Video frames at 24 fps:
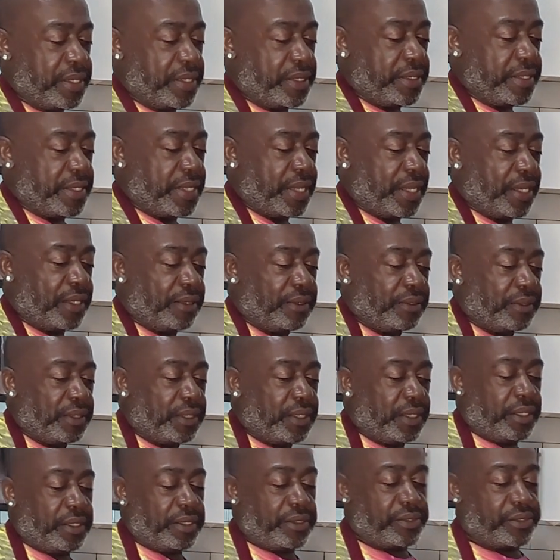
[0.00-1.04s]
Now,
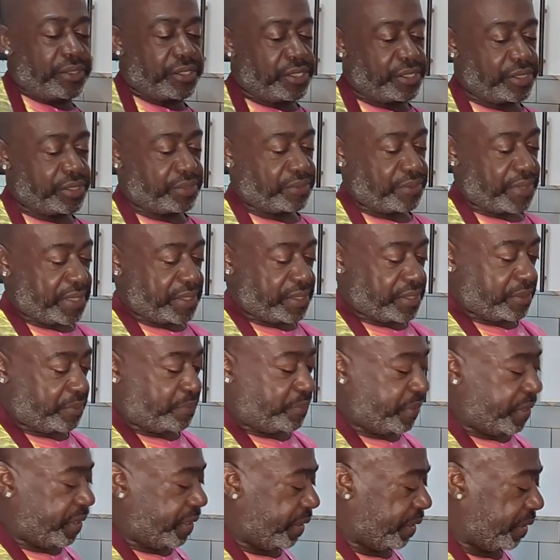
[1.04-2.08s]
this
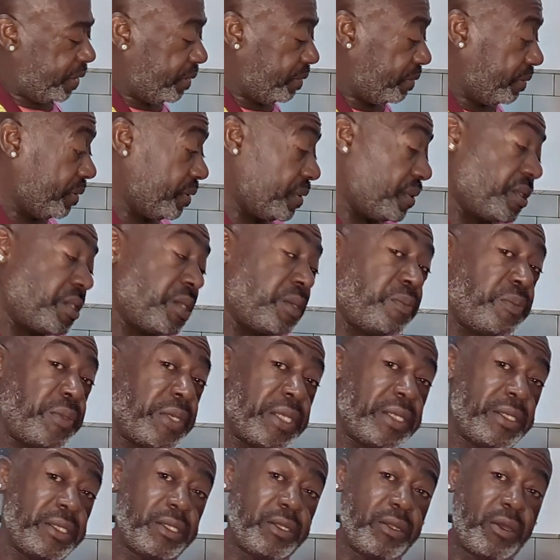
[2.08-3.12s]
recipe,
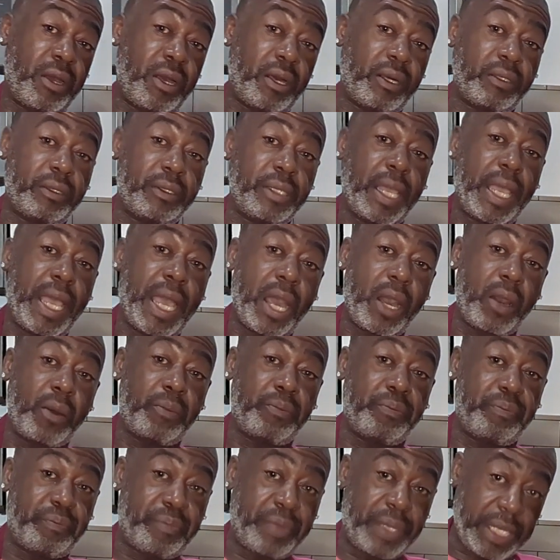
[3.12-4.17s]
depending on
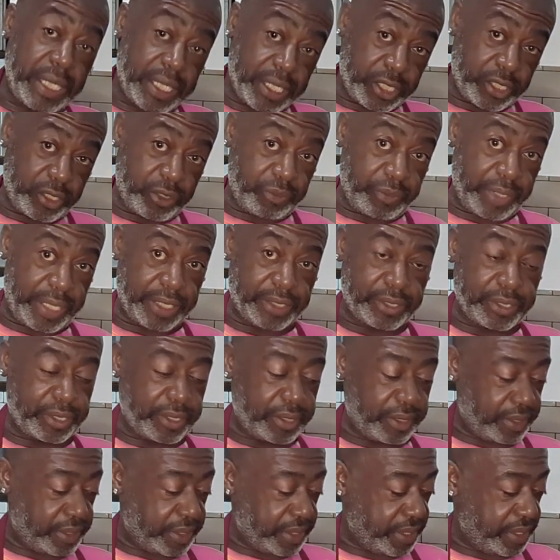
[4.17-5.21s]
how big you make the
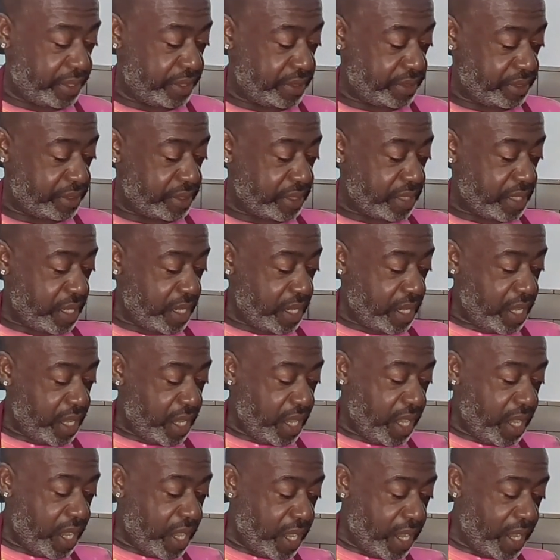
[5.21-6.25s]
cookies,
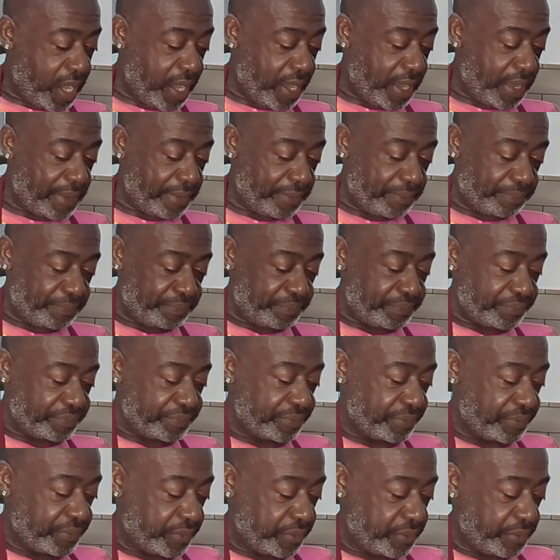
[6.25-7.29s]

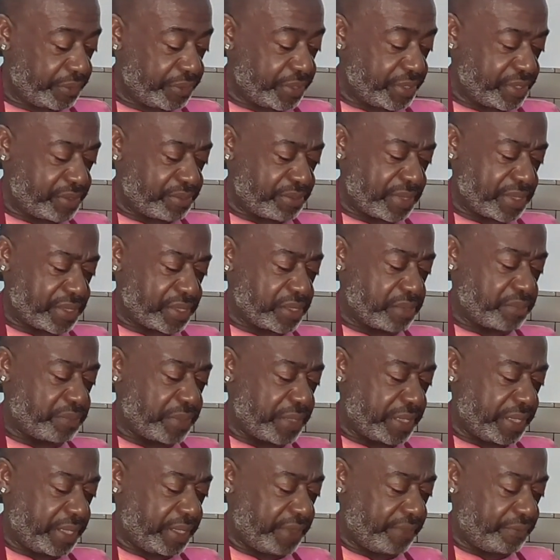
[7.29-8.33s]
with this
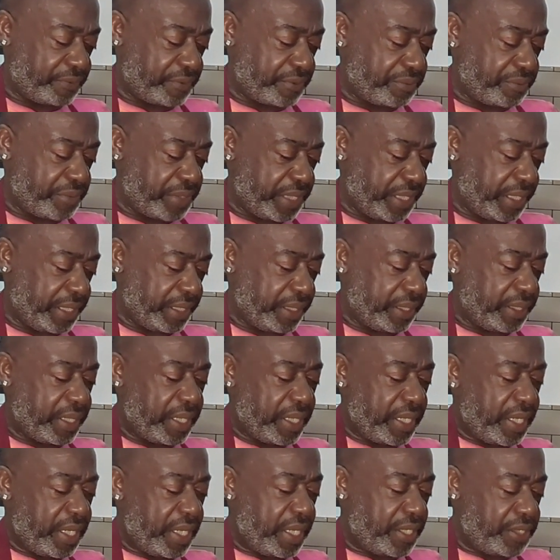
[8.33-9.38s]
recipe, for me,
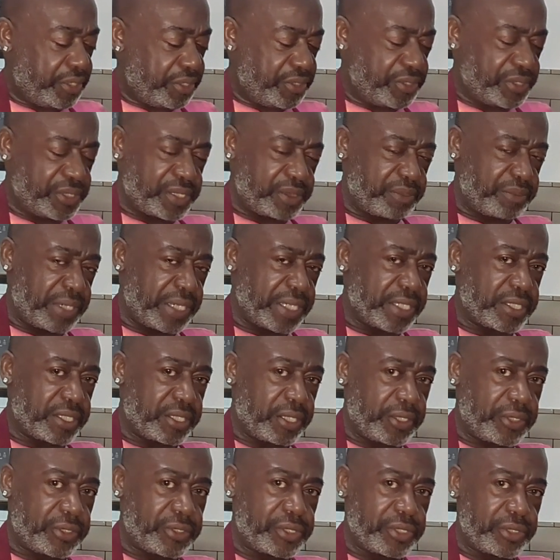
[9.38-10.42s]
usually makes
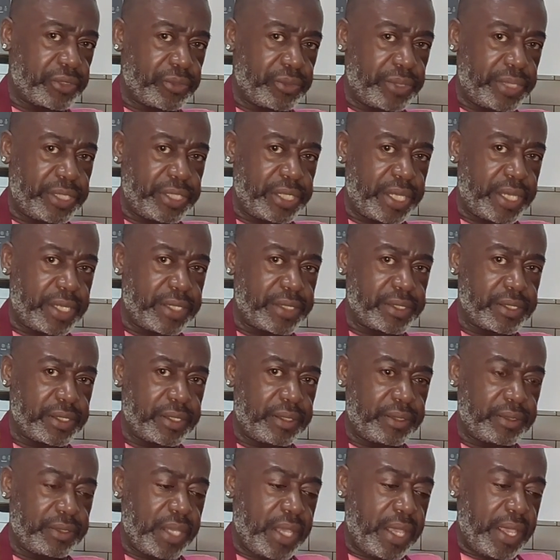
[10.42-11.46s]
close to 3
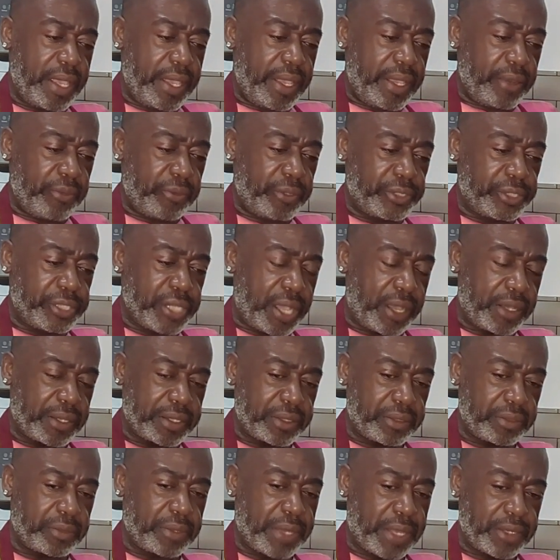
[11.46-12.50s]
dozen. And we're
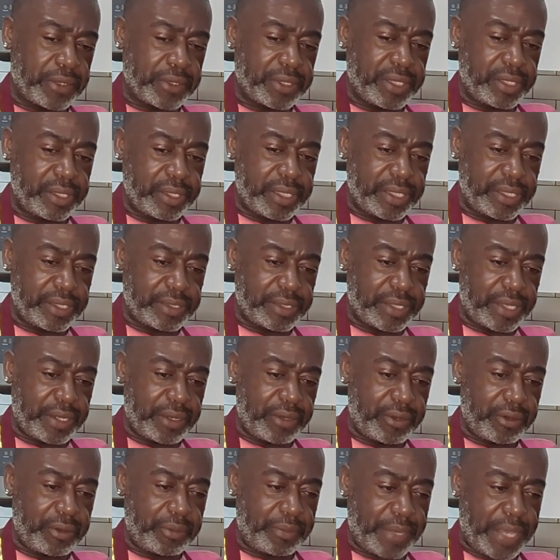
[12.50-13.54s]
talking about cookies that
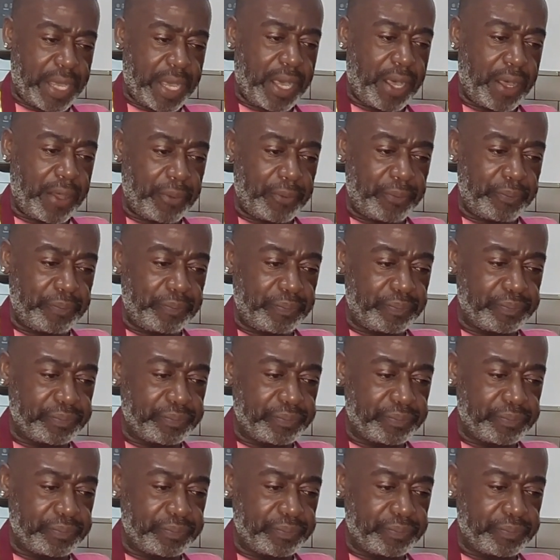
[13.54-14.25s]
are about